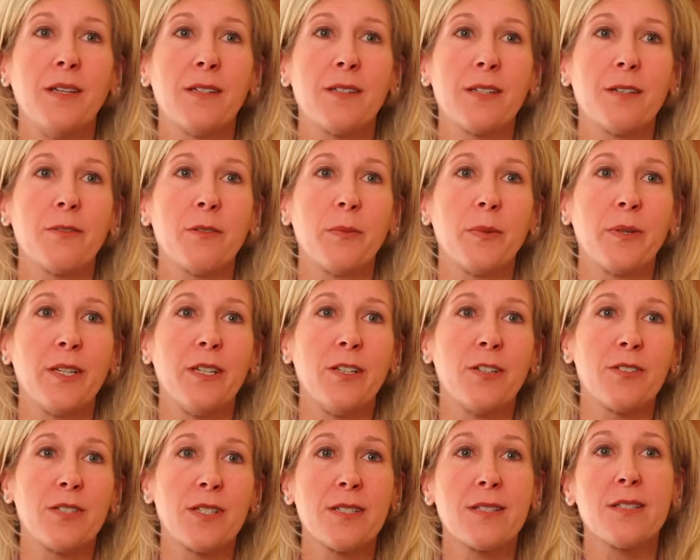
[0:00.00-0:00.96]
as everybody
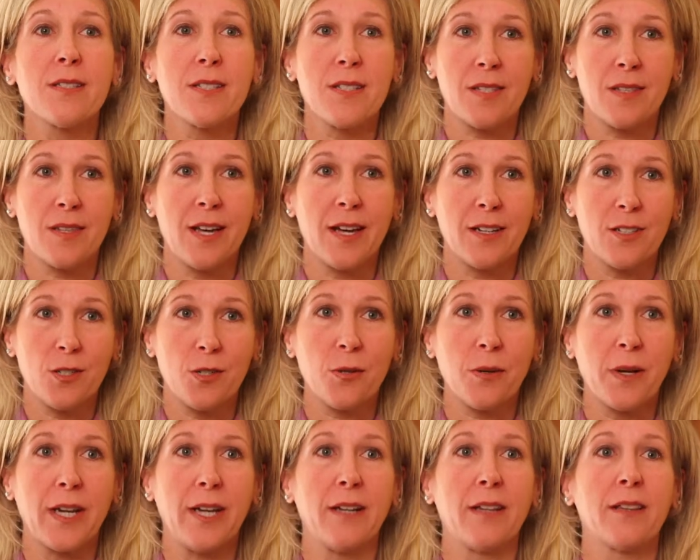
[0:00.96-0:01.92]
knows, isn't that
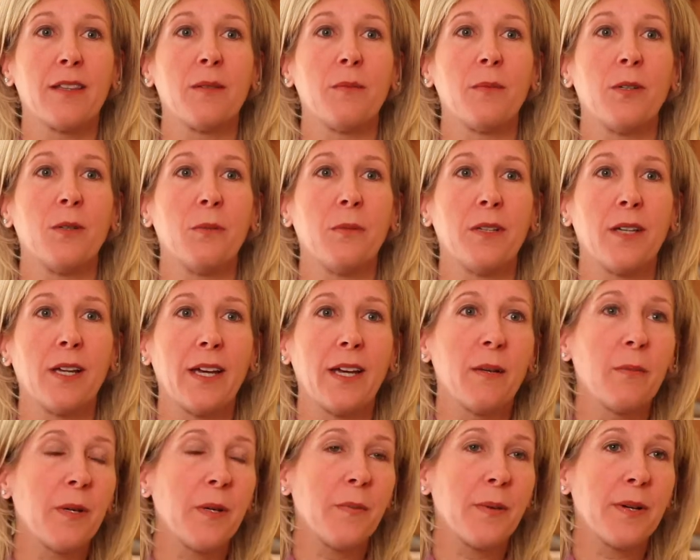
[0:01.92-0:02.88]
great at the moment. I
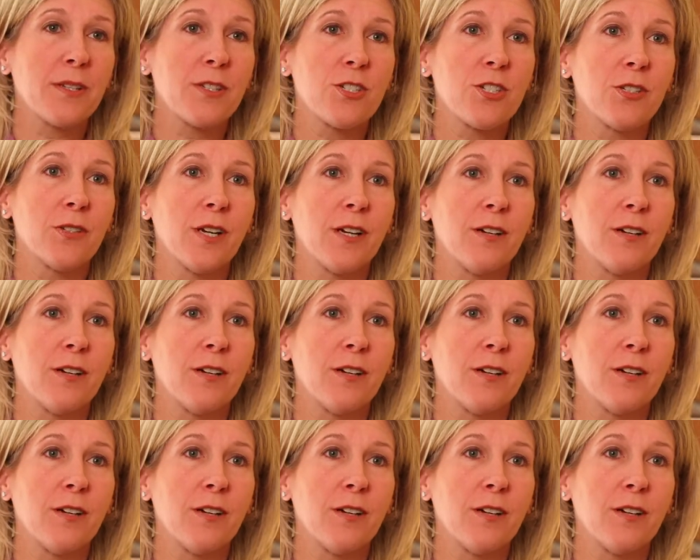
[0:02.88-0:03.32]
had my best year